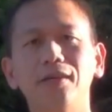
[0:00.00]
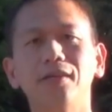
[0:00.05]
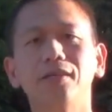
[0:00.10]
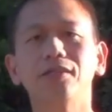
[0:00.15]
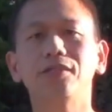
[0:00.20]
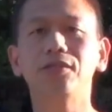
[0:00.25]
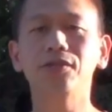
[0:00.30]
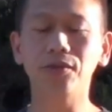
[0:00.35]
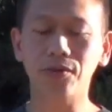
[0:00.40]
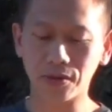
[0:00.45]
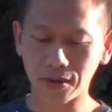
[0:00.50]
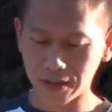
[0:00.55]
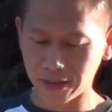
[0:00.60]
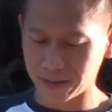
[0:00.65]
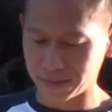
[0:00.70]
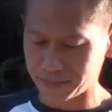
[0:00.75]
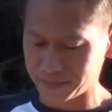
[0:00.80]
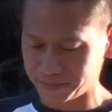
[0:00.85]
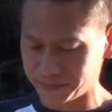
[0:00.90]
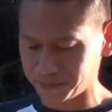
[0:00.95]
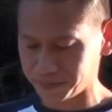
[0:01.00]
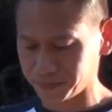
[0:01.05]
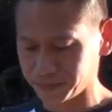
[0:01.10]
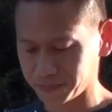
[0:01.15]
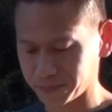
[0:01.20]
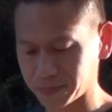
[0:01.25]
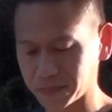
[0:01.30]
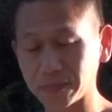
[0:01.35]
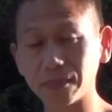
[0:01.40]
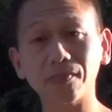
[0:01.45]
to
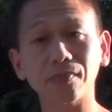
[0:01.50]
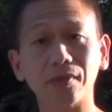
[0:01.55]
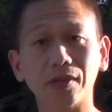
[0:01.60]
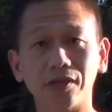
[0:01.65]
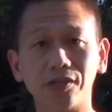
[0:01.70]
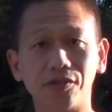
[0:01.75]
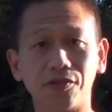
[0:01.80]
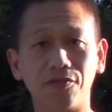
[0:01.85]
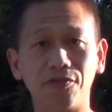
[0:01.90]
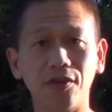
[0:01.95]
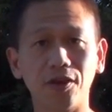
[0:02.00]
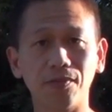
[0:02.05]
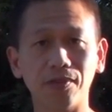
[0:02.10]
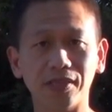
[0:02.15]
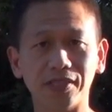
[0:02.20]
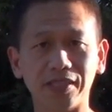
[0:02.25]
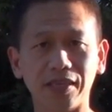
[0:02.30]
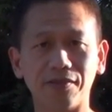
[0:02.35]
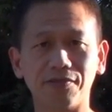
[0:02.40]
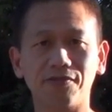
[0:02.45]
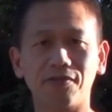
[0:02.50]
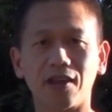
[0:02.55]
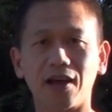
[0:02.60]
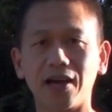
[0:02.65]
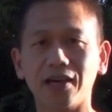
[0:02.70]
film this thing fly,